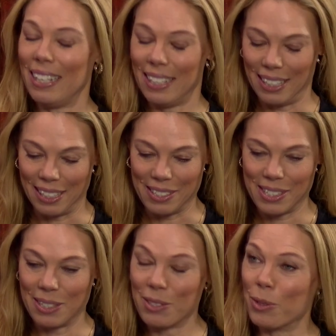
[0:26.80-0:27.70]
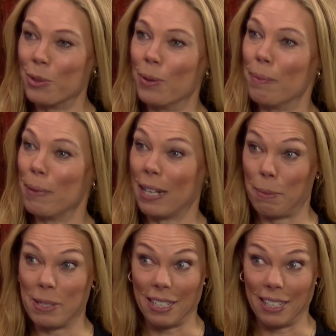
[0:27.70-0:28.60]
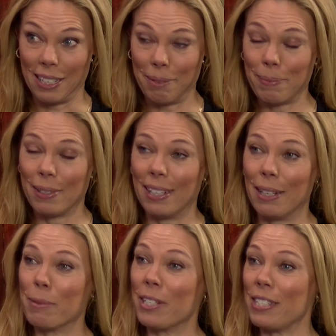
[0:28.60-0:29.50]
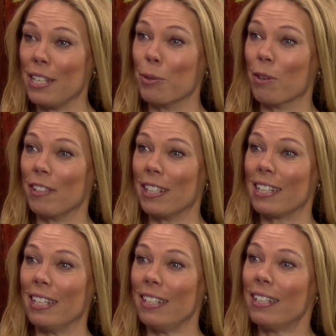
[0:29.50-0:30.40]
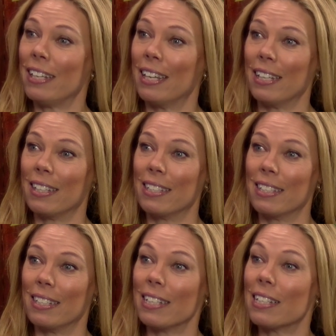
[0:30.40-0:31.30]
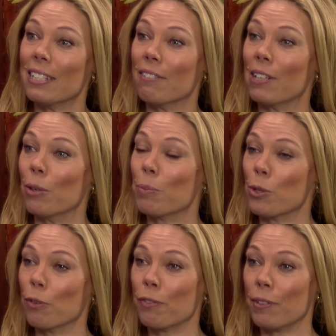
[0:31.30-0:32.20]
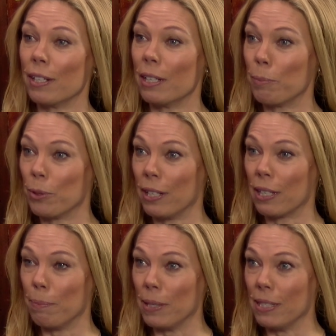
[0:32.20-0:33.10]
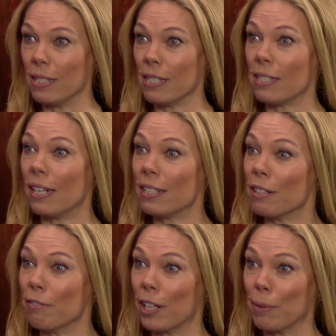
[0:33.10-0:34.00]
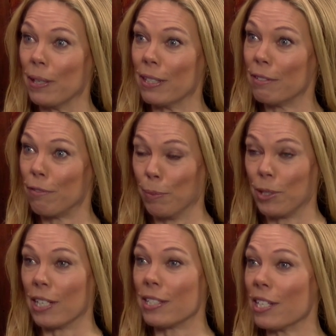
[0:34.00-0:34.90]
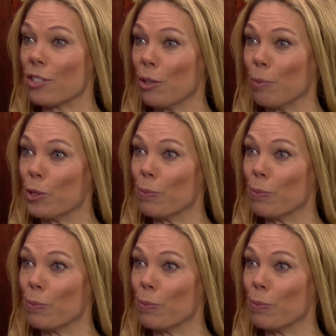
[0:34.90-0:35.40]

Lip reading: Yes, so my name is Anna. I'm the CEO of NetClean, and NetClean develops software that protects businesses' IT environment from child sexual abuse